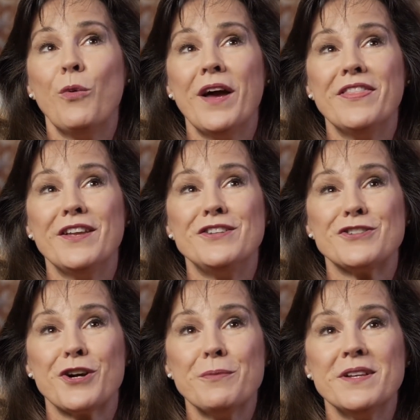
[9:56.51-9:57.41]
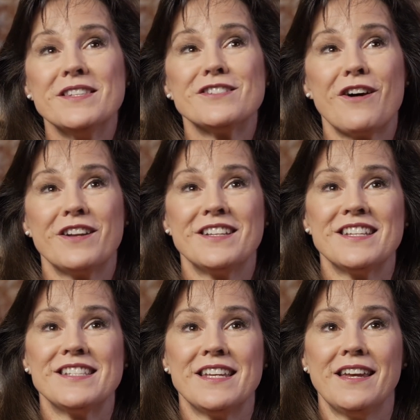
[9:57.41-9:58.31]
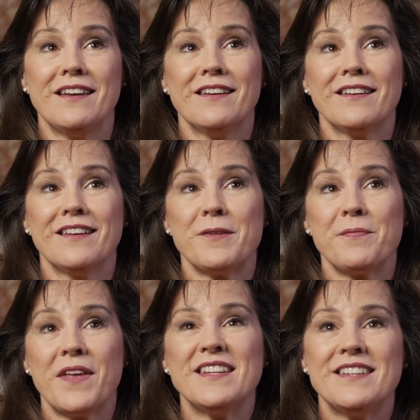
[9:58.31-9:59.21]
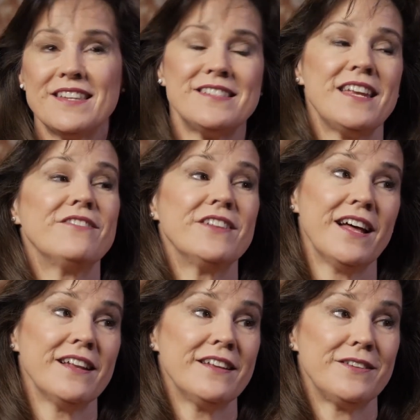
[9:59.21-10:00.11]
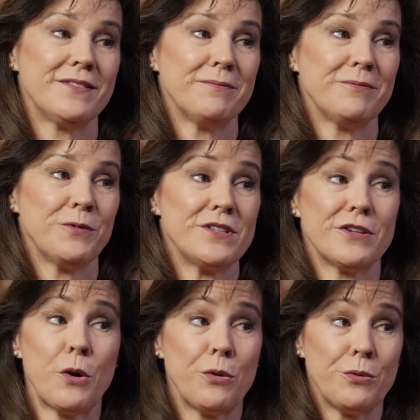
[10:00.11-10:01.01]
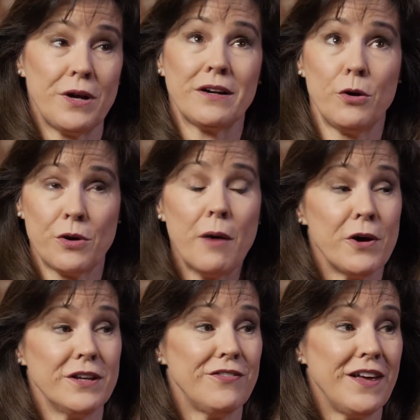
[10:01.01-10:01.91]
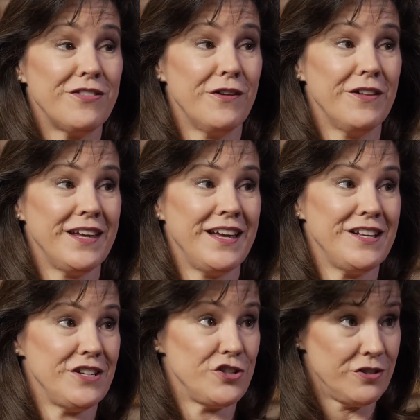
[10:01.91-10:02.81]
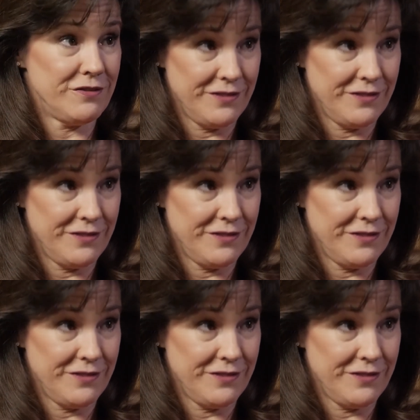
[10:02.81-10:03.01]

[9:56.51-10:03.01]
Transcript: when the Germans started to sing Adeste Fidelis, which is O Come All Ye Faithful in